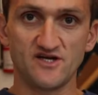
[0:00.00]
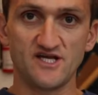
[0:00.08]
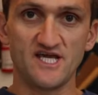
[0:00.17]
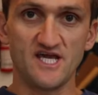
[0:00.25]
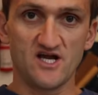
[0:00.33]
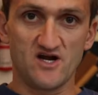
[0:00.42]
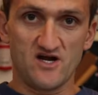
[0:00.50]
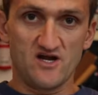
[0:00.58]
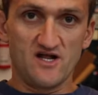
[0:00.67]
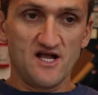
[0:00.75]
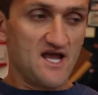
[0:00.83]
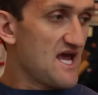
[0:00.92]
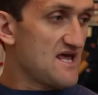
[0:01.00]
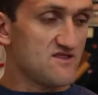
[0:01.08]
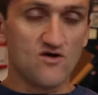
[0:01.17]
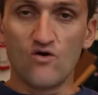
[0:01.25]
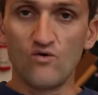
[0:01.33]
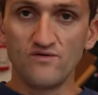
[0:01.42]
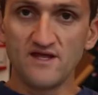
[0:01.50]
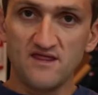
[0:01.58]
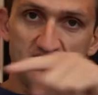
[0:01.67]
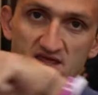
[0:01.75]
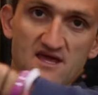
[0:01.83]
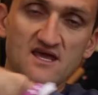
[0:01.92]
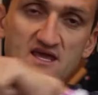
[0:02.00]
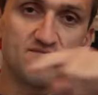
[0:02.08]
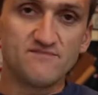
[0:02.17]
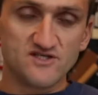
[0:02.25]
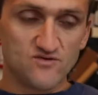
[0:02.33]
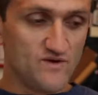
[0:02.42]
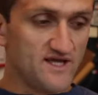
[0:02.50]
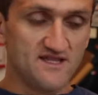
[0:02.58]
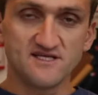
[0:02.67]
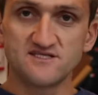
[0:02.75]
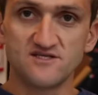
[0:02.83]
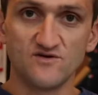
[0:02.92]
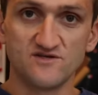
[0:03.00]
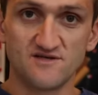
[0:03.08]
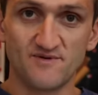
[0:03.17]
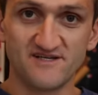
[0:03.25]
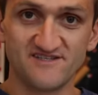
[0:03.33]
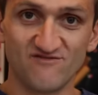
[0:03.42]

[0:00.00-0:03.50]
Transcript: are here, and the only thing in between these two is a bunch